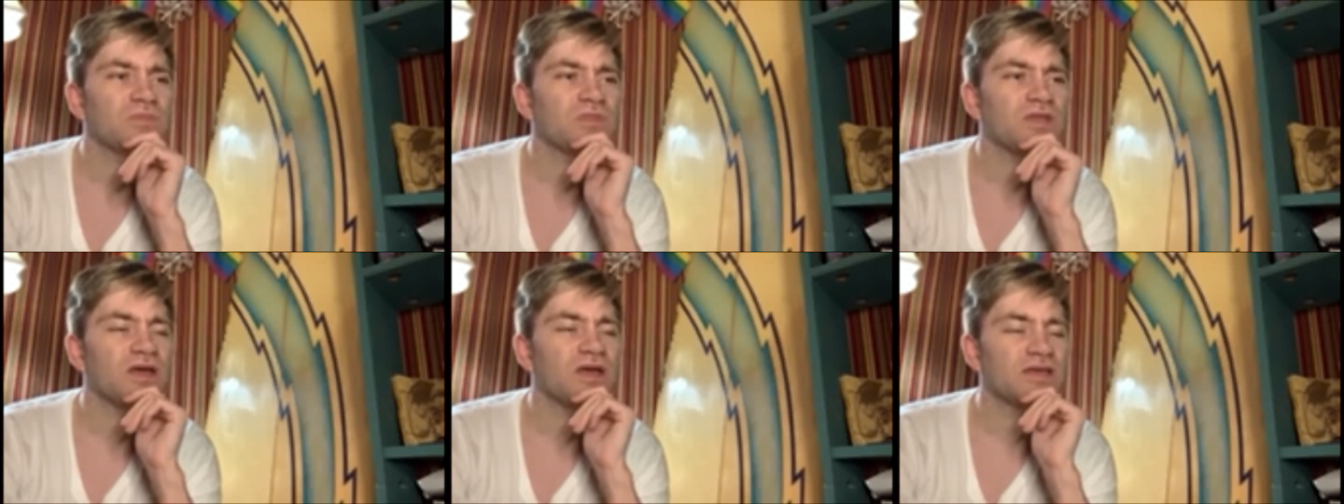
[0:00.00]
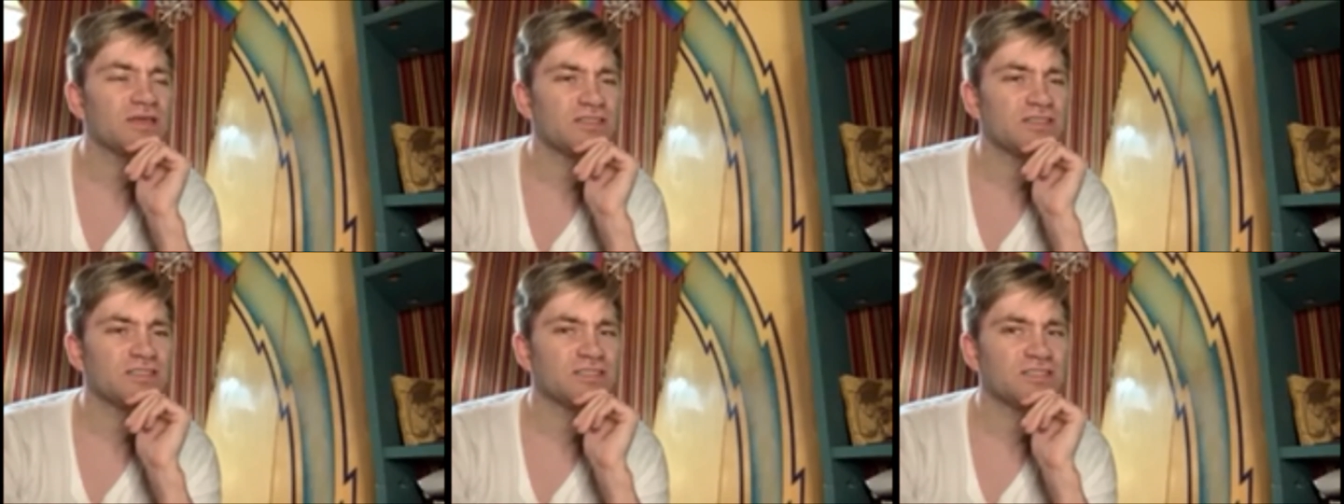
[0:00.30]

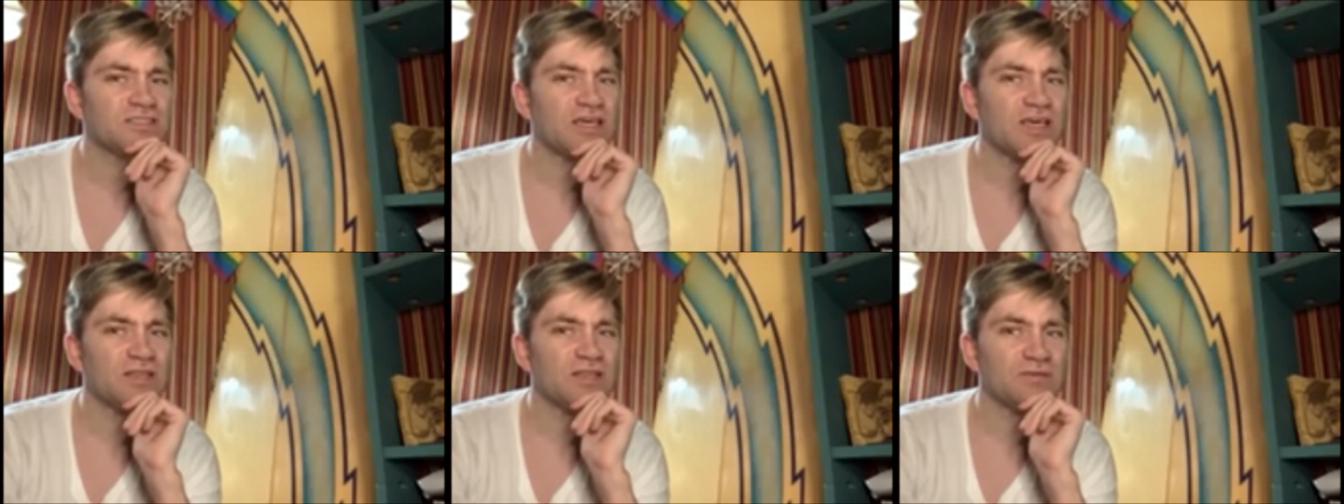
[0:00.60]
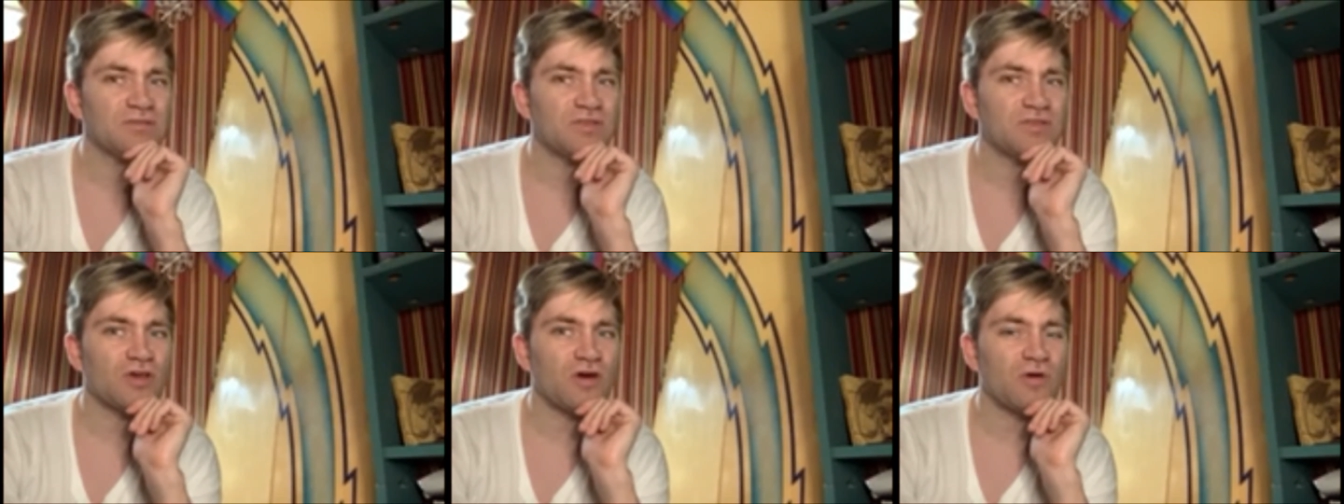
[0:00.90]
guess
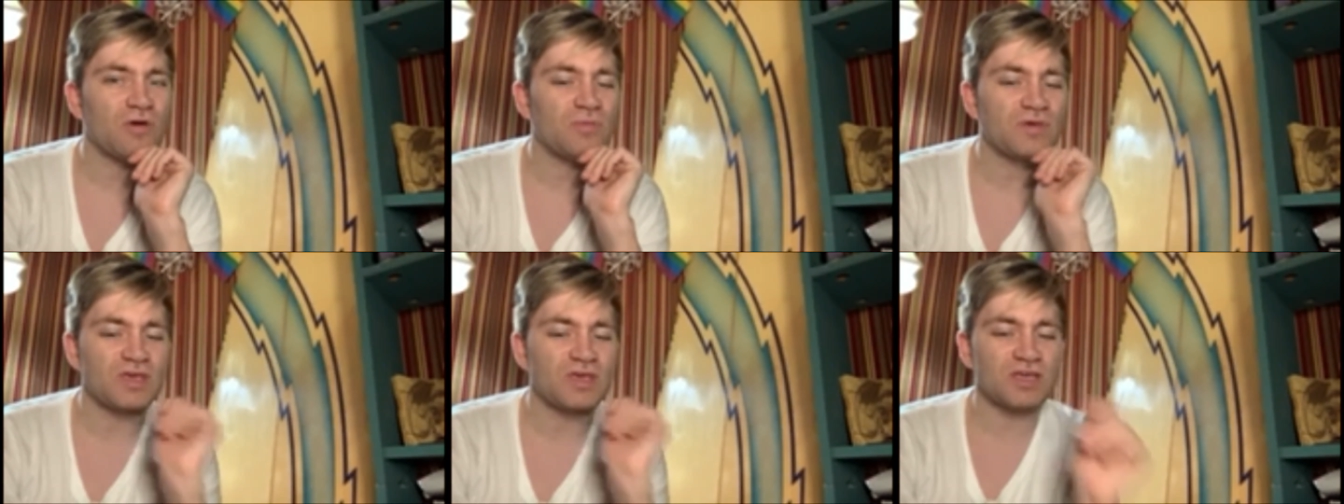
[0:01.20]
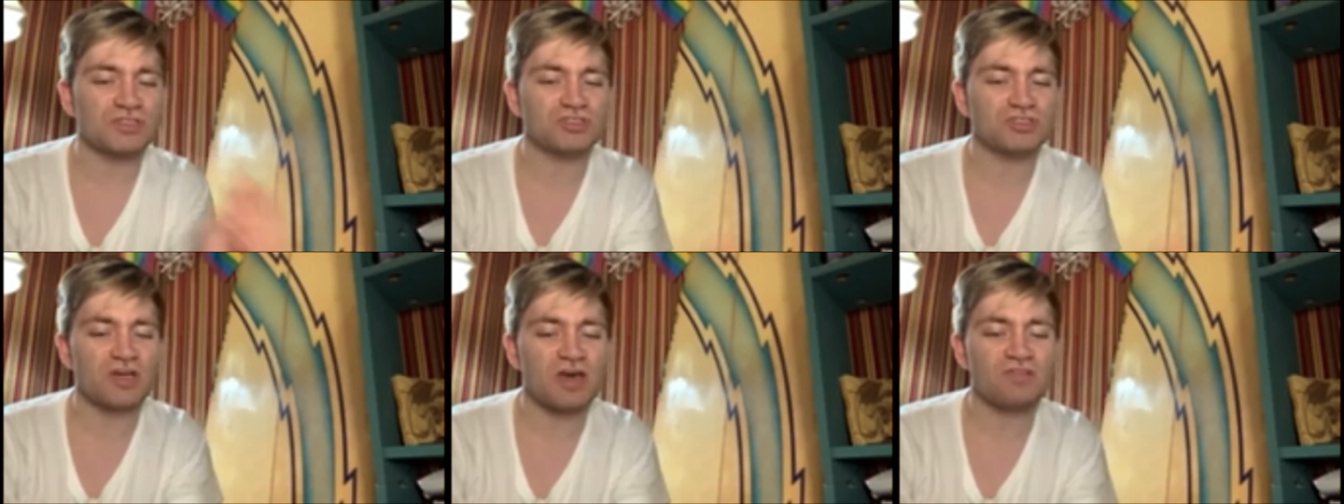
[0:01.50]
saying the only
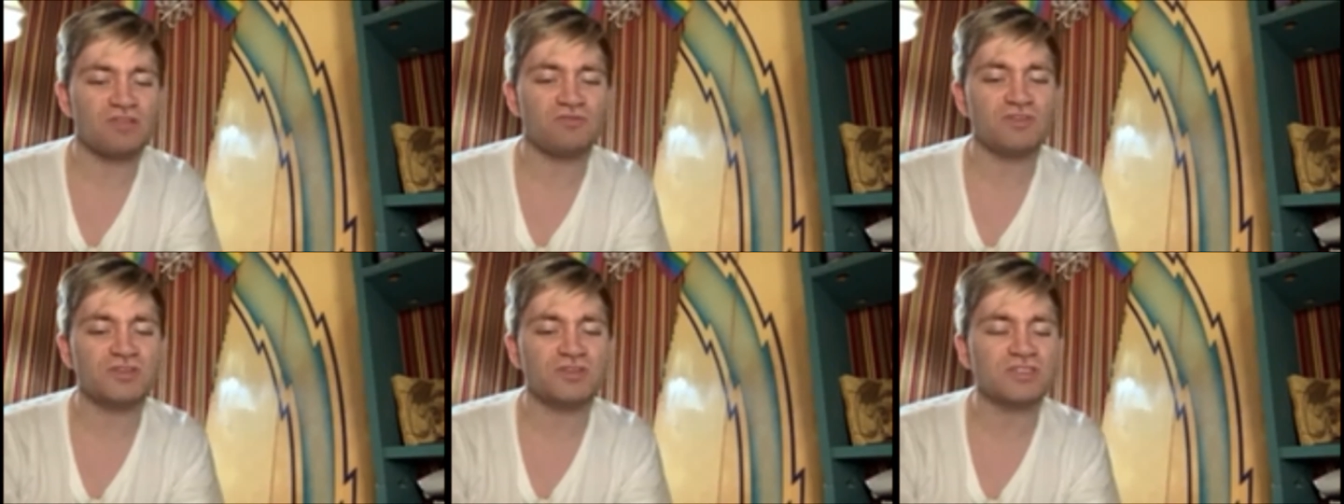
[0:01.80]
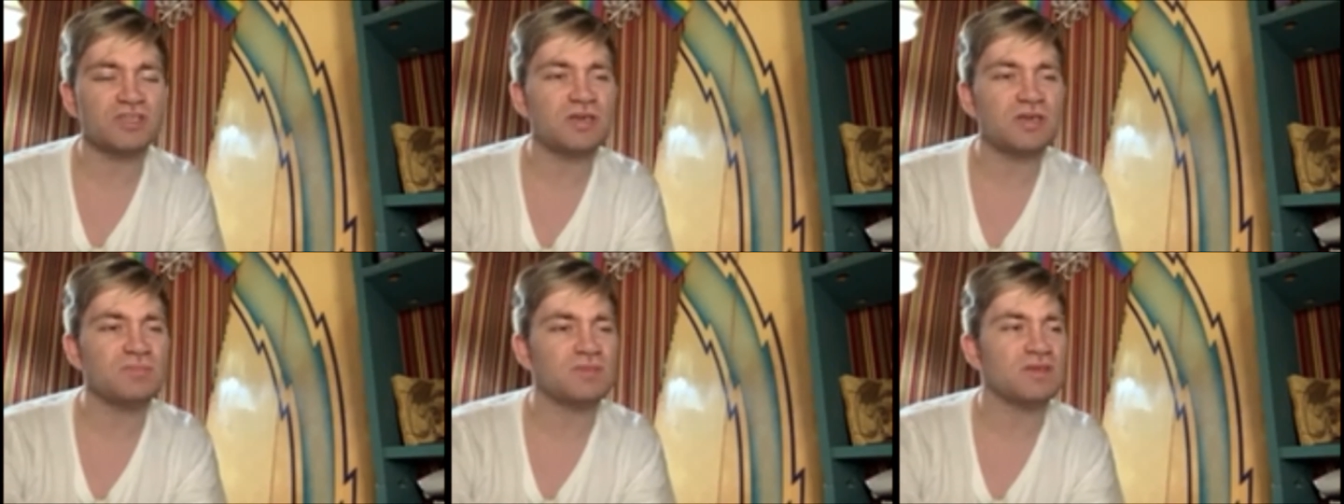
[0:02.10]
issue I had for this
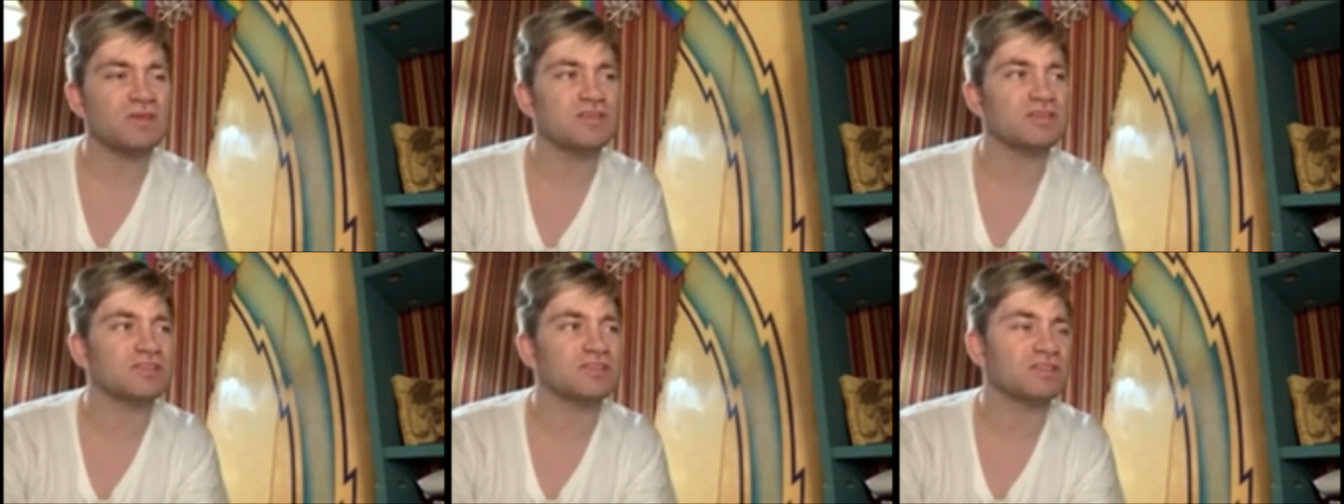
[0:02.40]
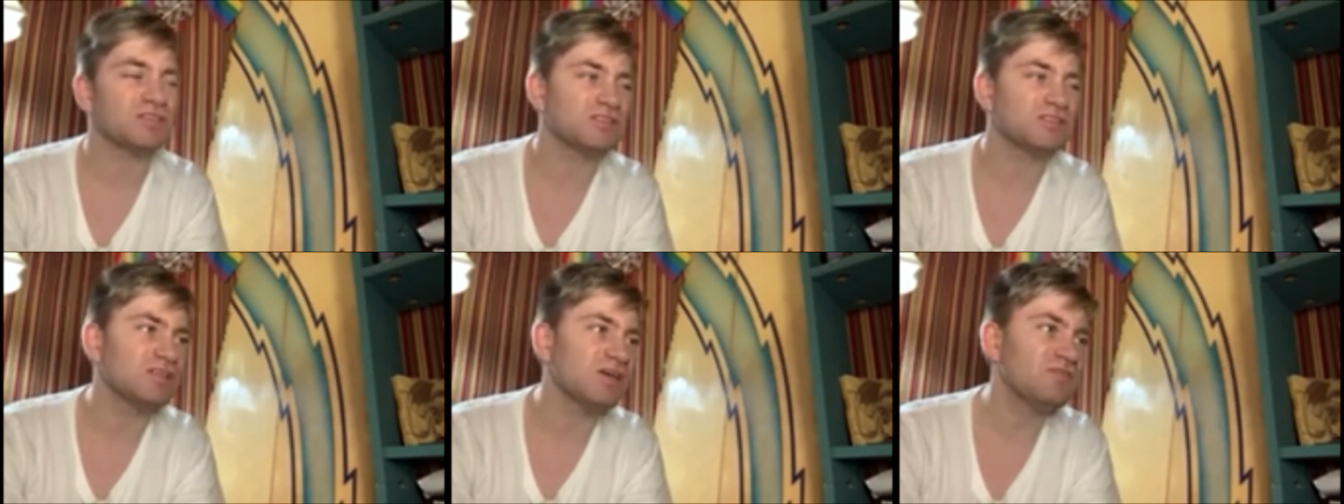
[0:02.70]
game is
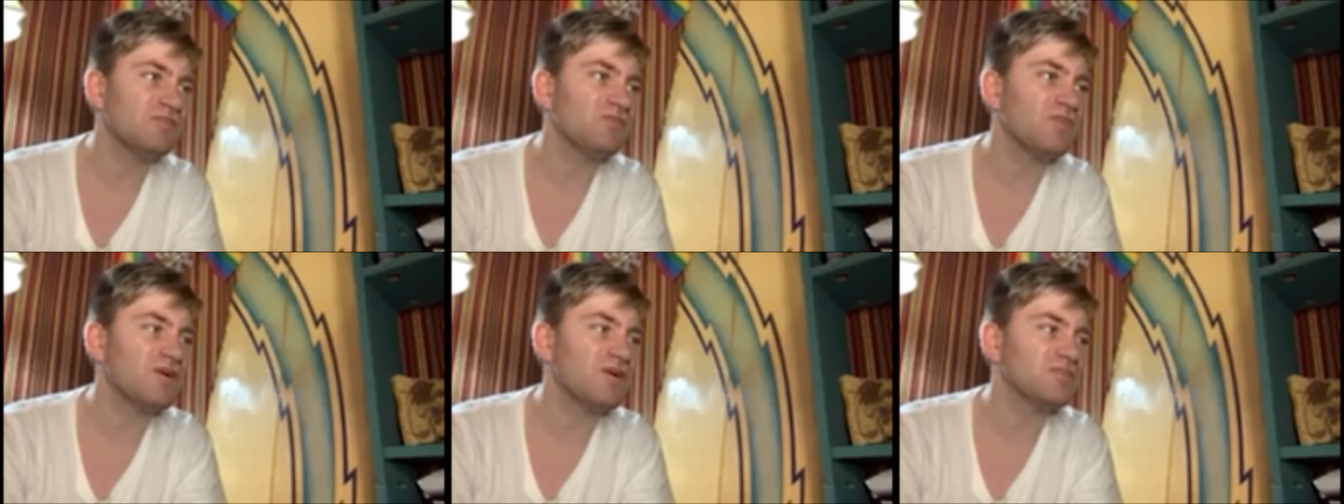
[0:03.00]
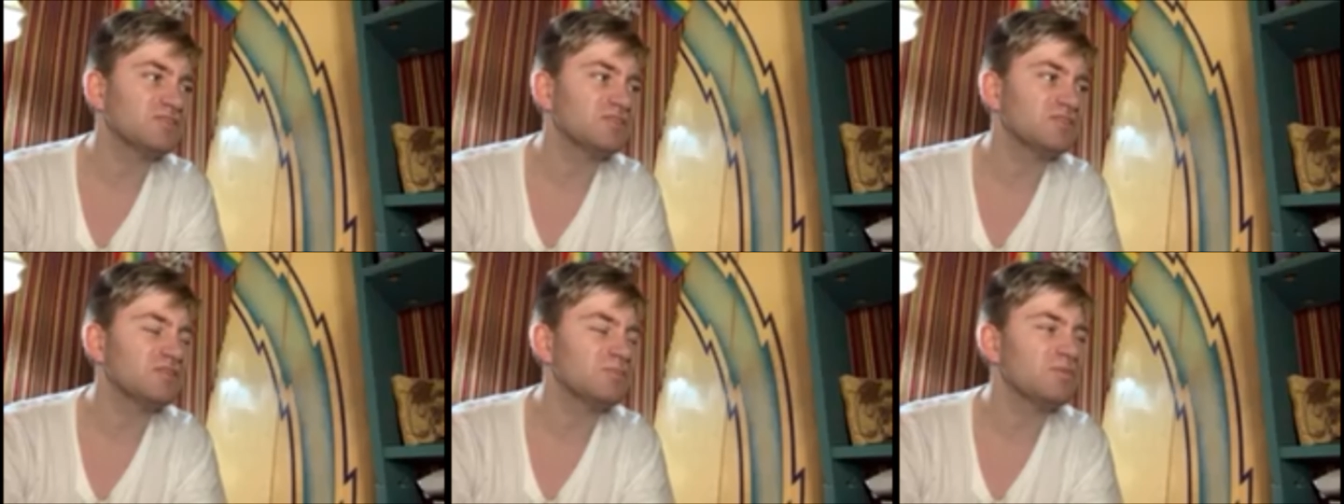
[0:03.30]
the save file
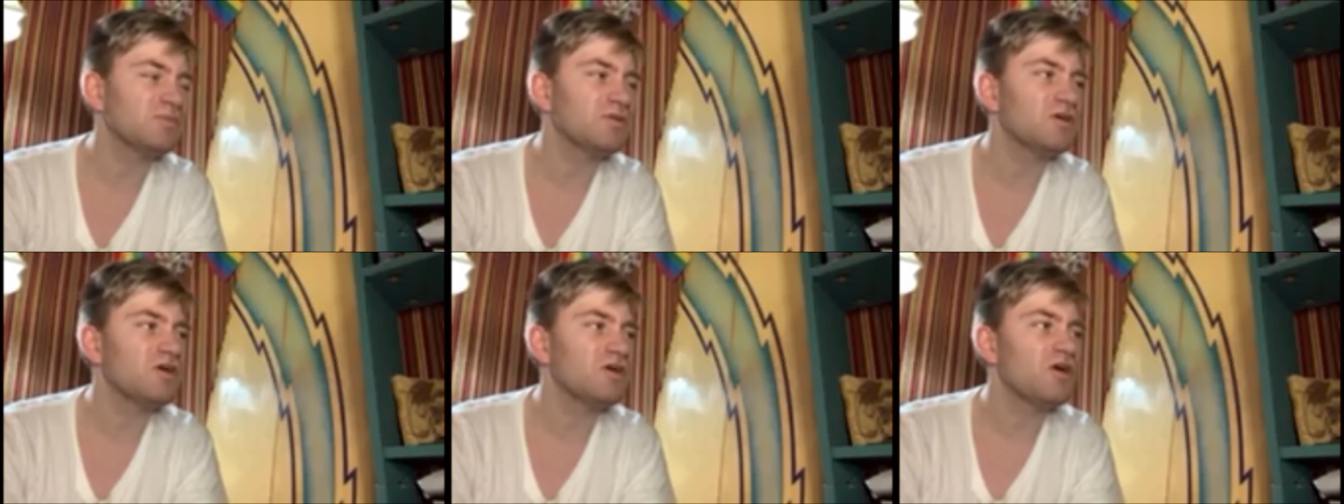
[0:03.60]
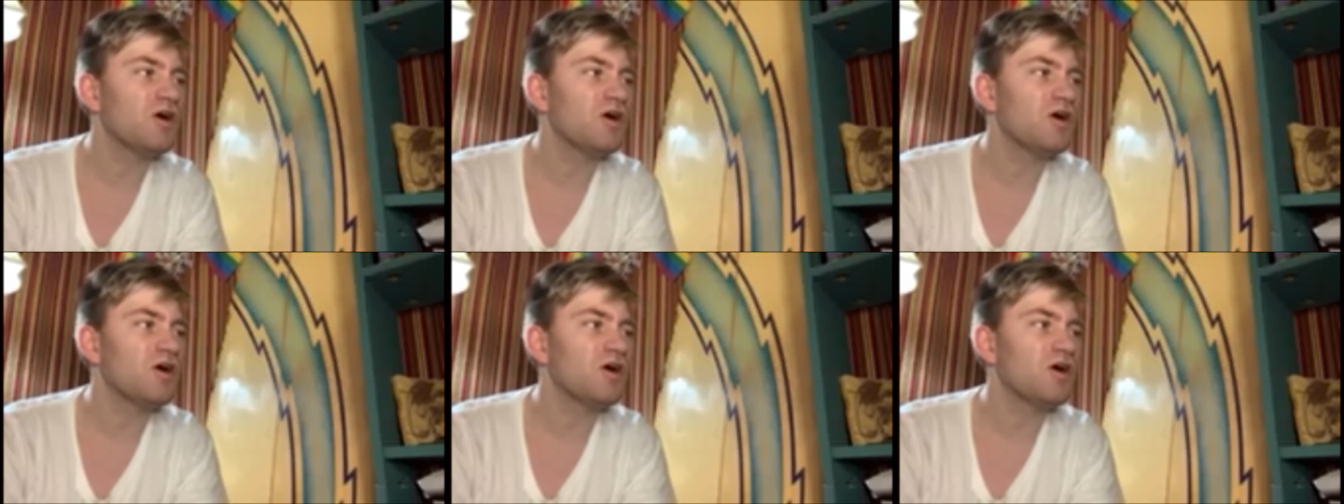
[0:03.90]
system,